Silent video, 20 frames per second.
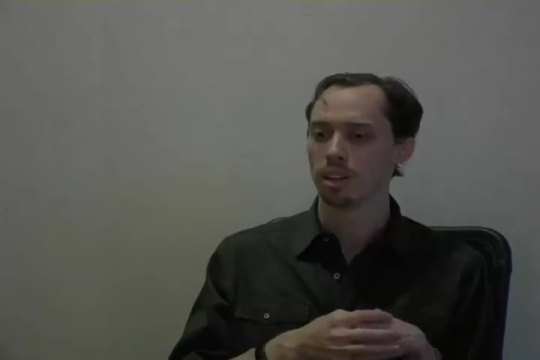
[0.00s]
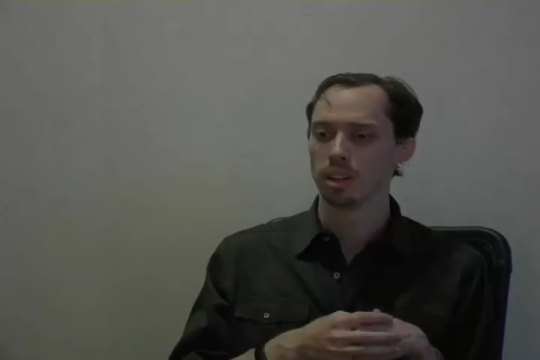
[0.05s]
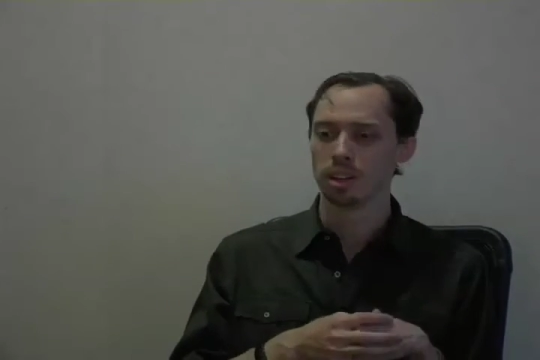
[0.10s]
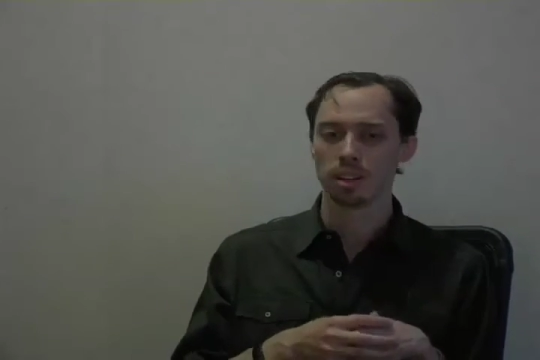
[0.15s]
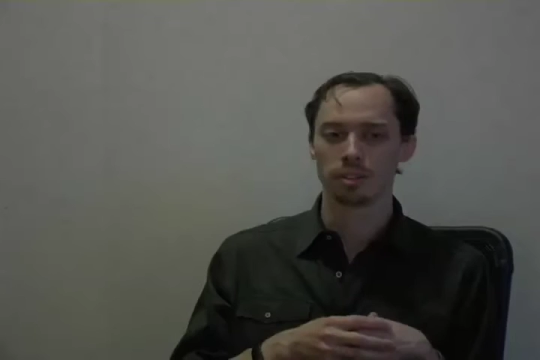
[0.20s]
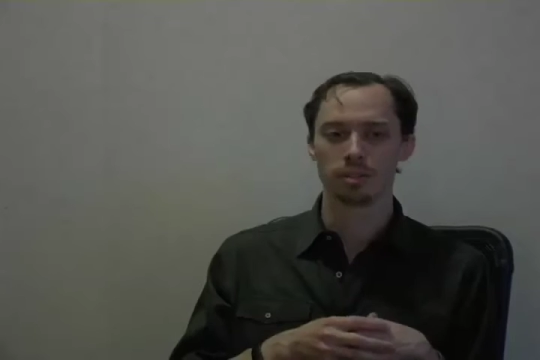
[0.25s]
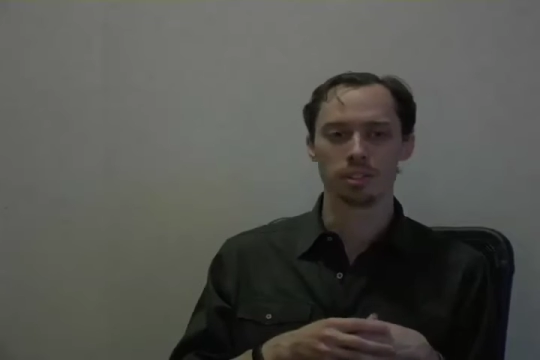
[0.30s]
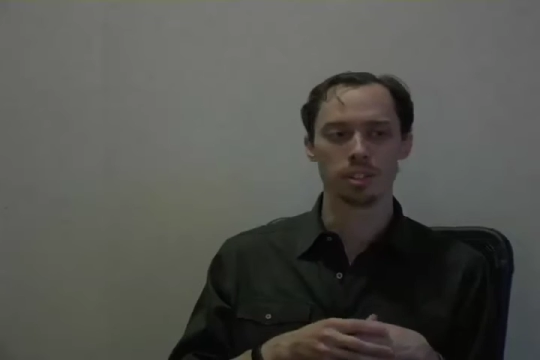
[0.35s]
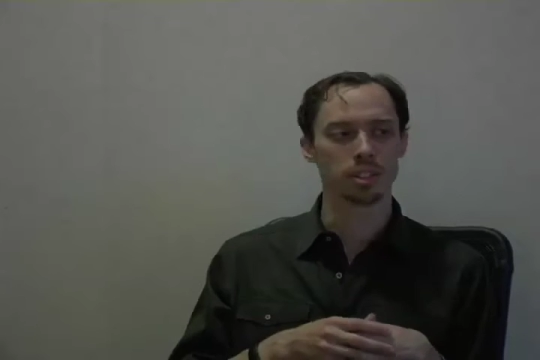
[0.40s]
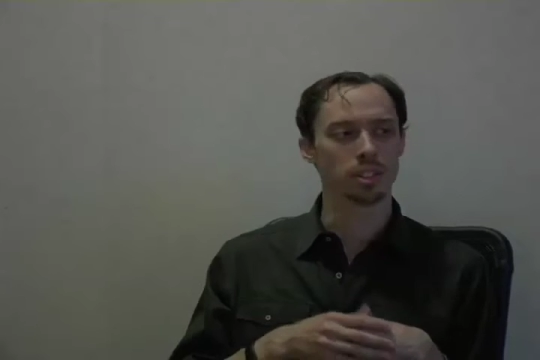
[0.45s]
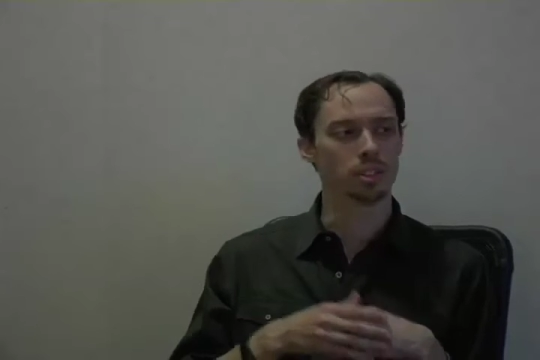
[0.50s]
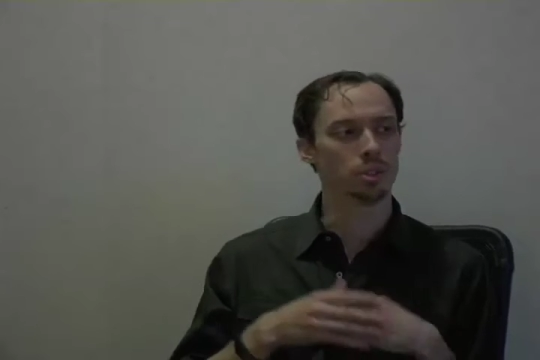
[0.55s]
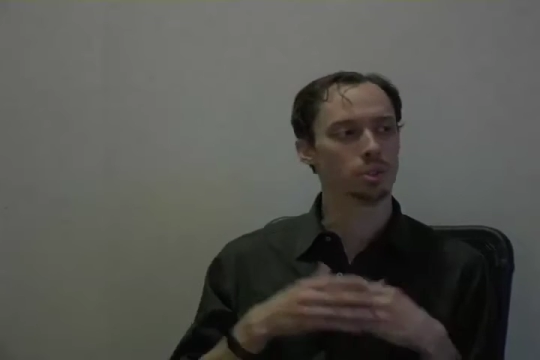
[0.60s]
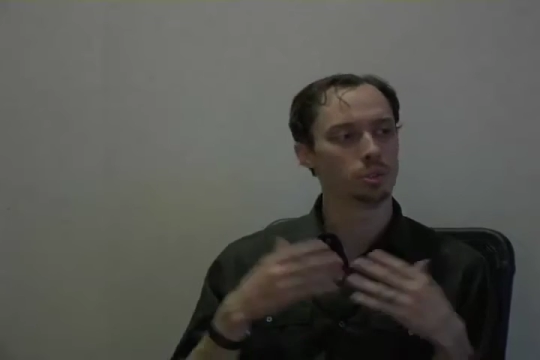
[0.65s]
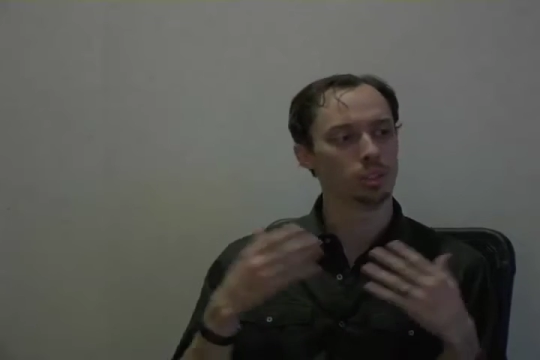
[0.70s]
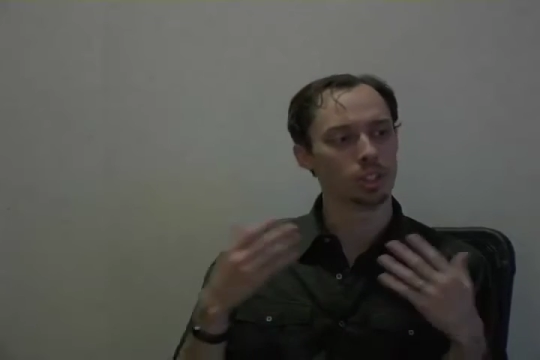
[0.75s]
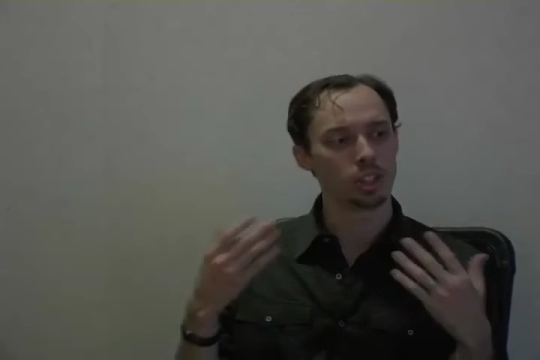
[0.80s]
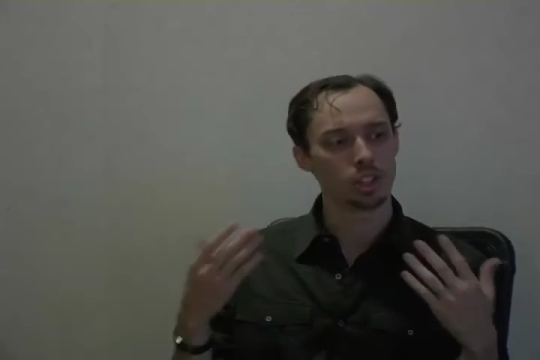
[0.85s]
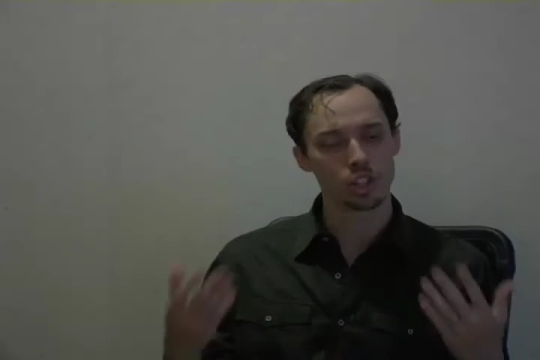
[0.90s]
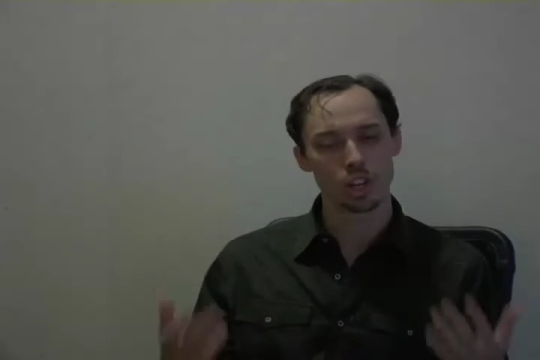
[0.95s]
if he's an
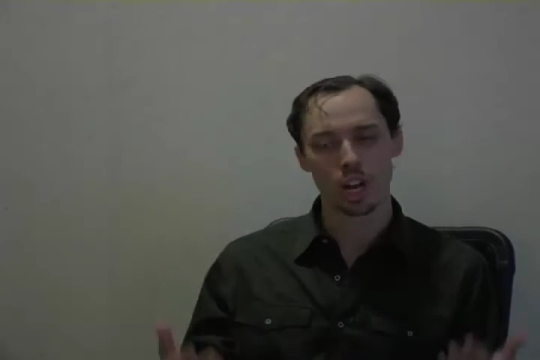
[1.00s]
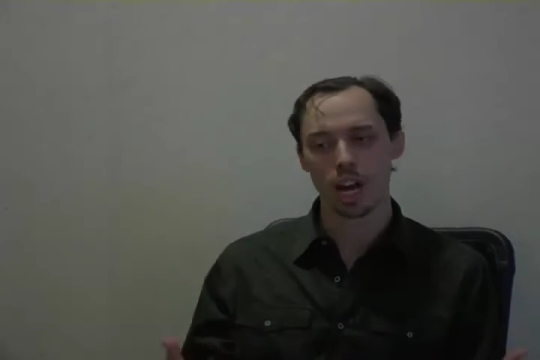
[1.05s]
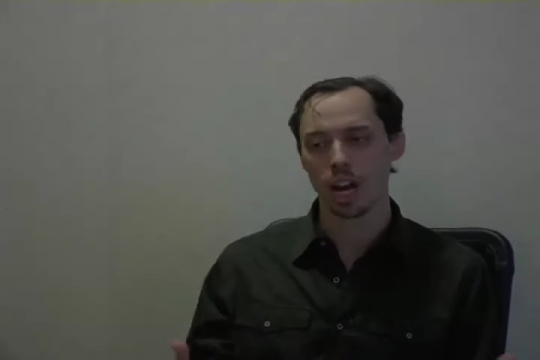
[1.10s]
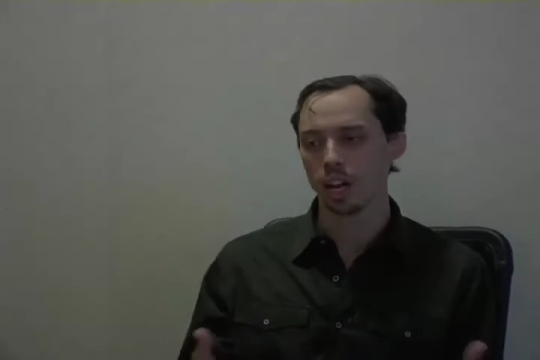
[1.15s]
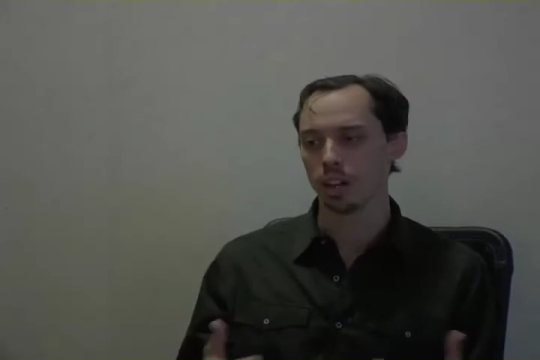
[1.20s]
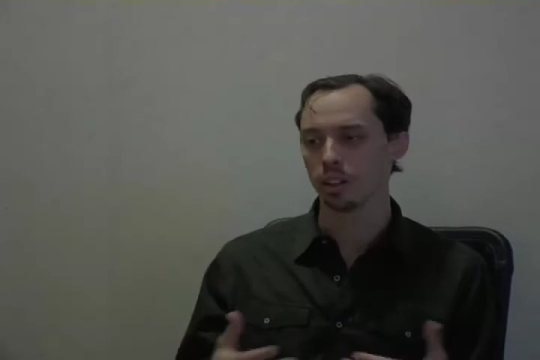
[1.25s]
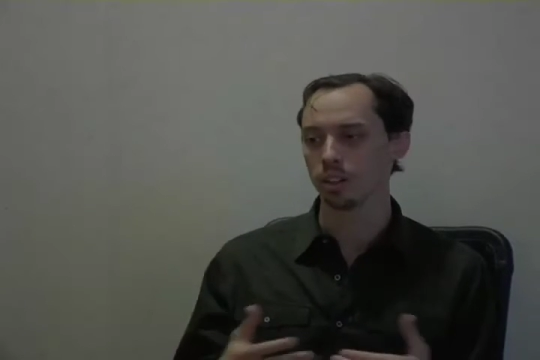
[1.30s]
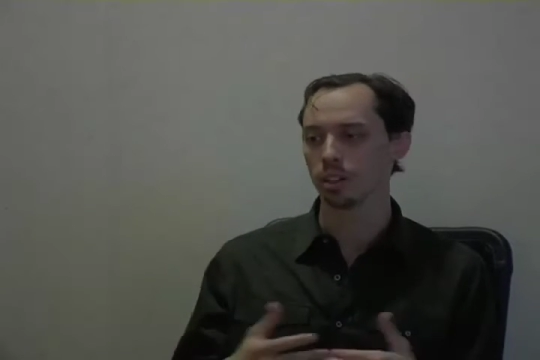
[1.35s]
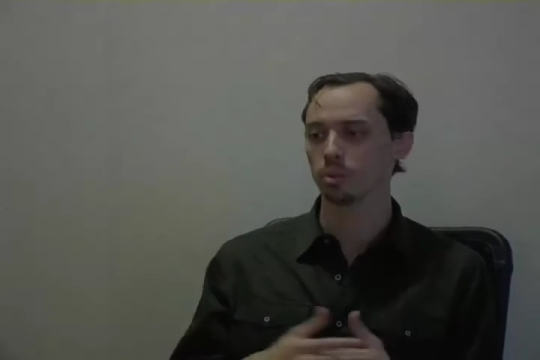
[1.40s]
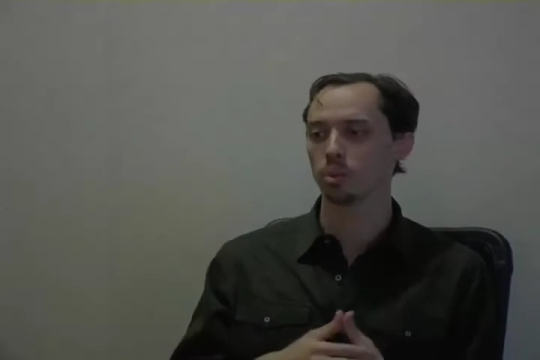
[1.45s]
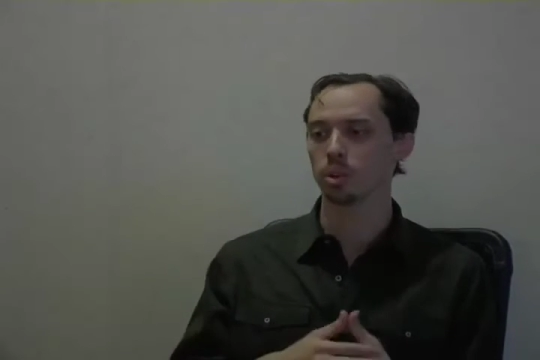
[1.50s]
only child and